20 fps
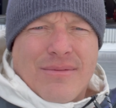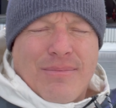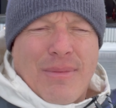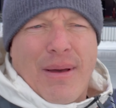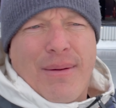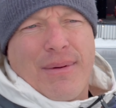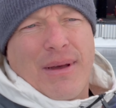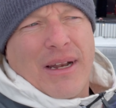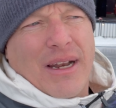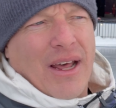
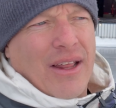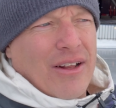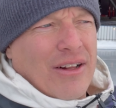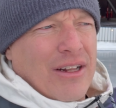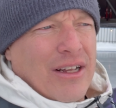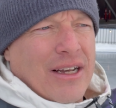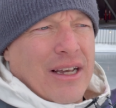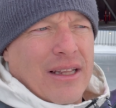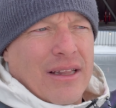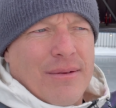maybe another
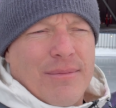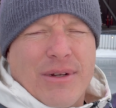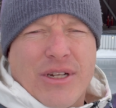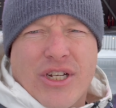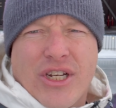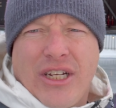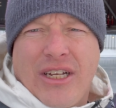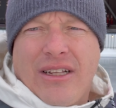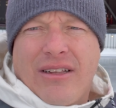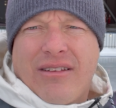look at the
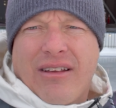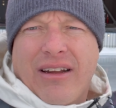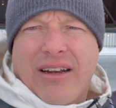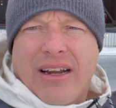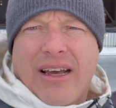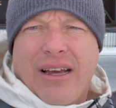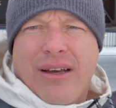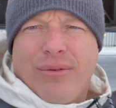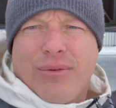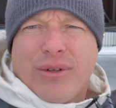machines at
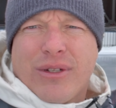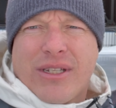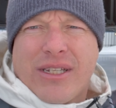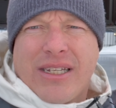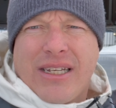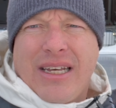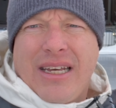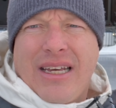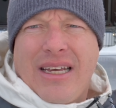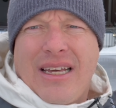night. We'll
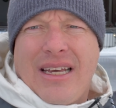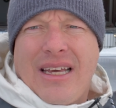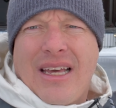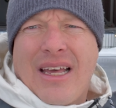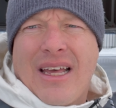see